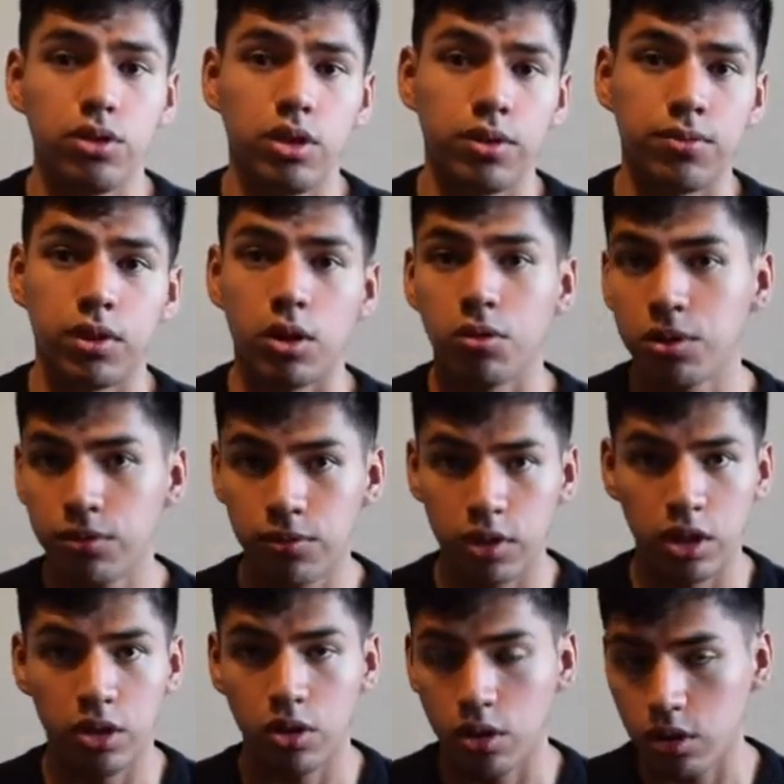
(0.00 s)
If y'all want a
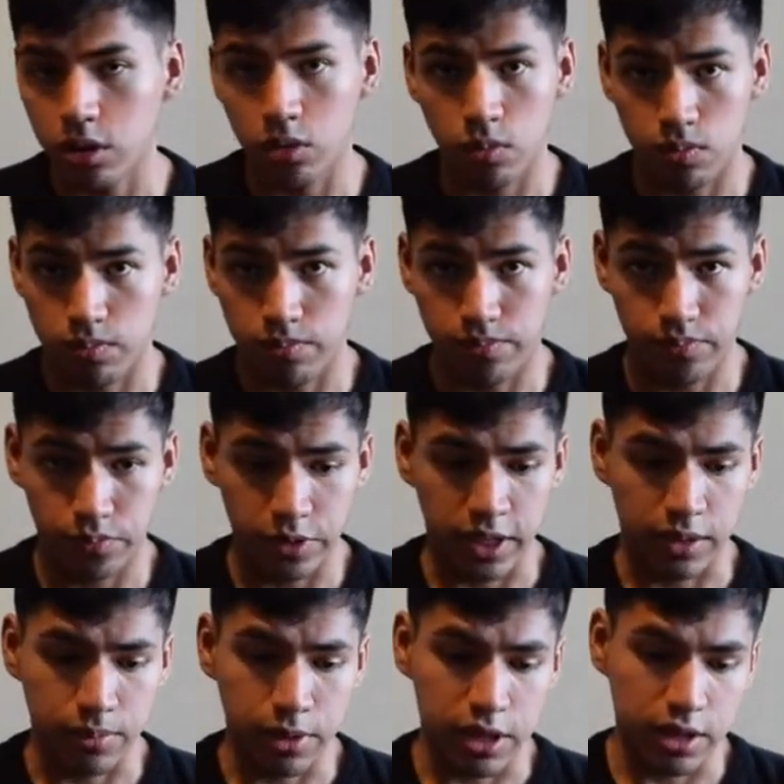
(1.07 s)
video on my
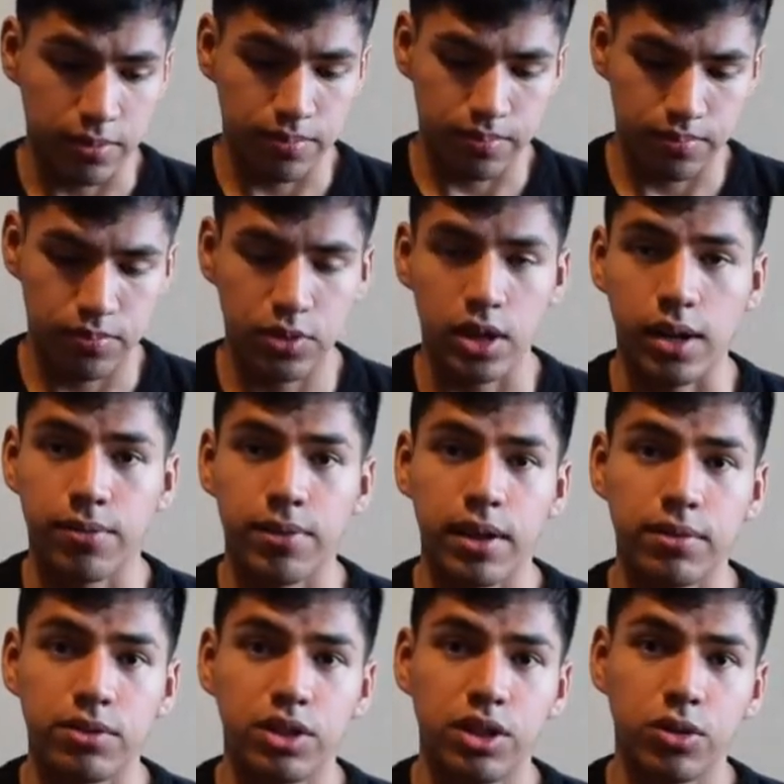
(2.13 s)
top
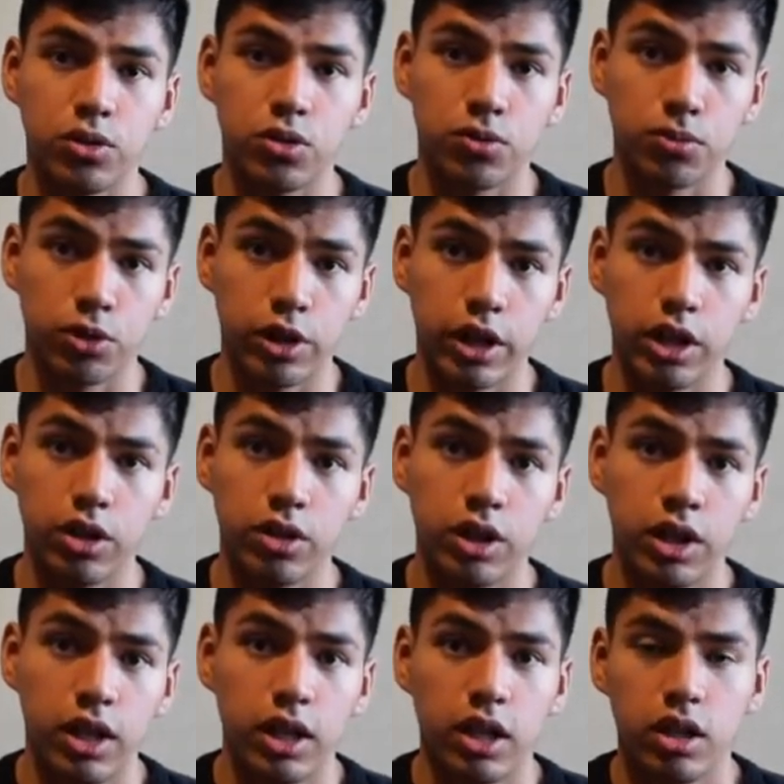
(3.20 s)
5 steals from Grailed,
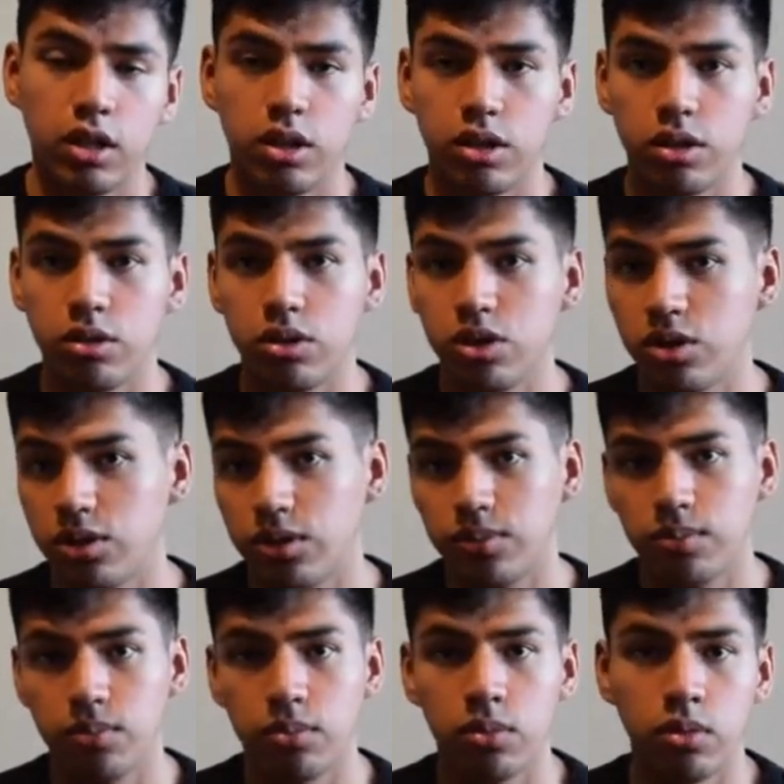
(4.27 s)
just
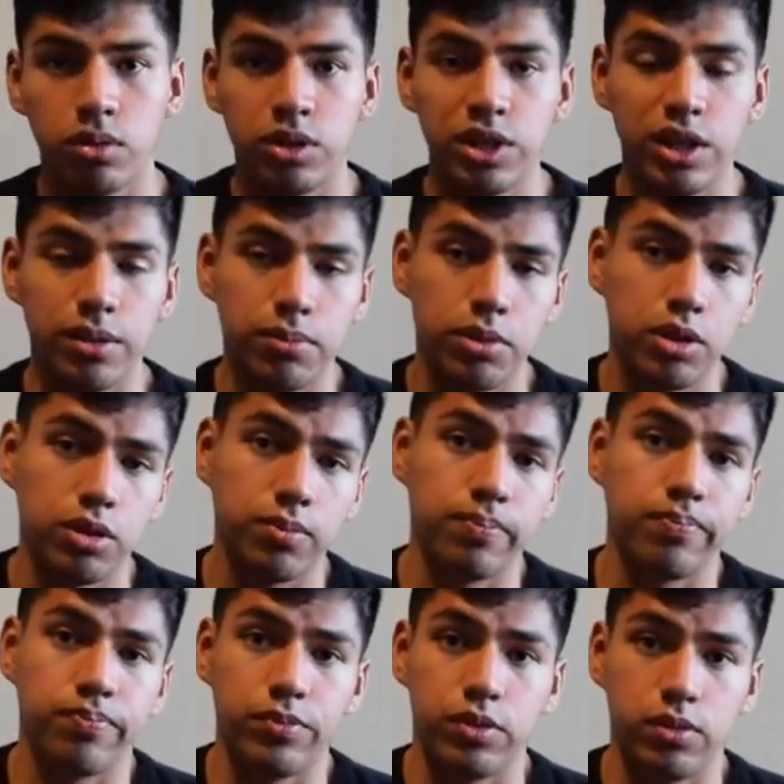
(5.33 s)
DM me.
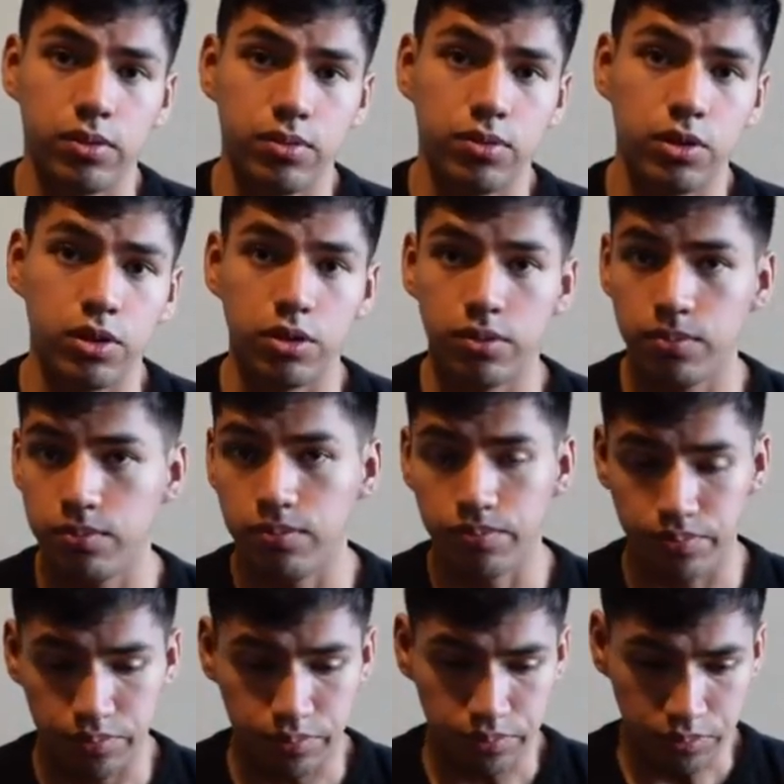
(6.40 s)
If you're
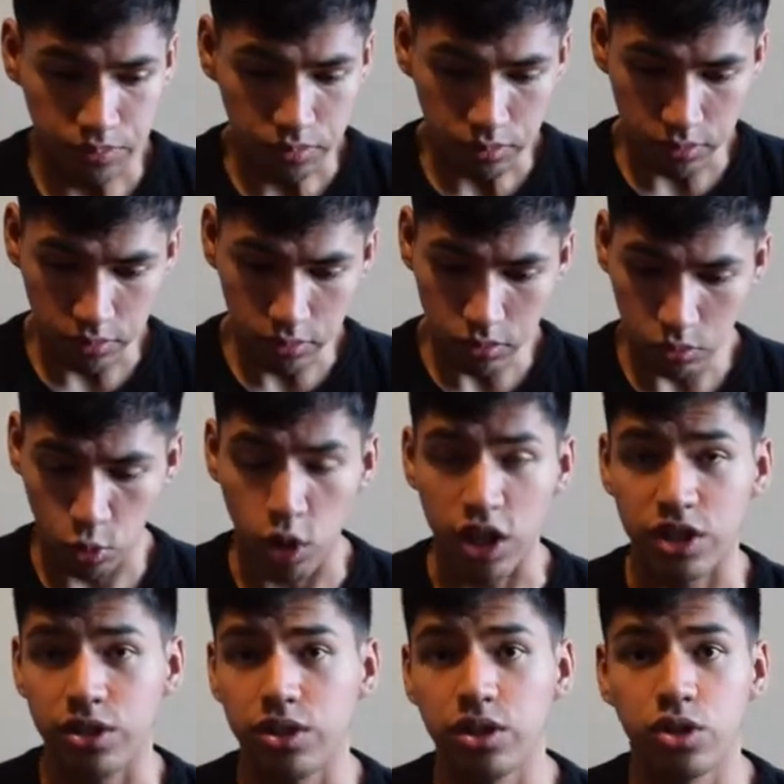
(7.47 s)

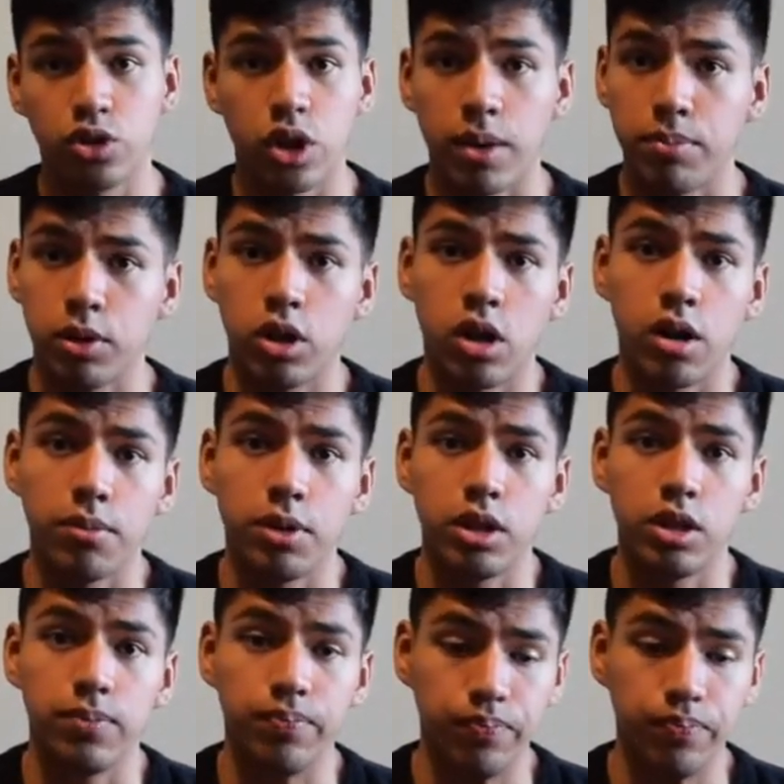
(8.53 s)
watching this, drop a comment.